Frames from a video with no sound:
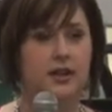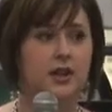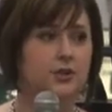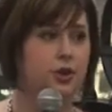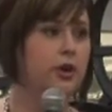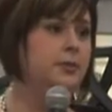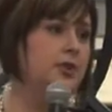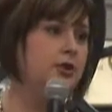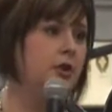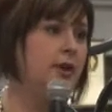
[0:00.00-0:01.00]
and then terms
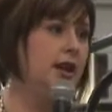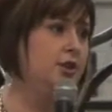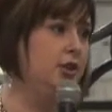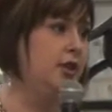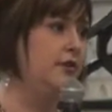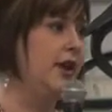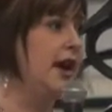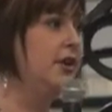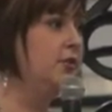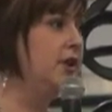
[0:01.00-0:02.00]
and termination of
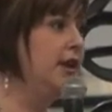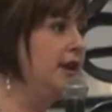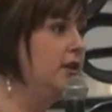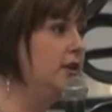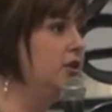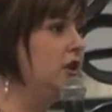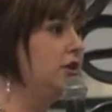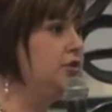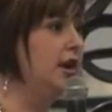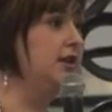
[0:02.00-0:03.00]
how you can get out of your
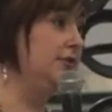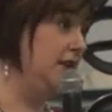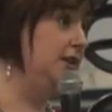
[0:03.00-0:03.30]
contract if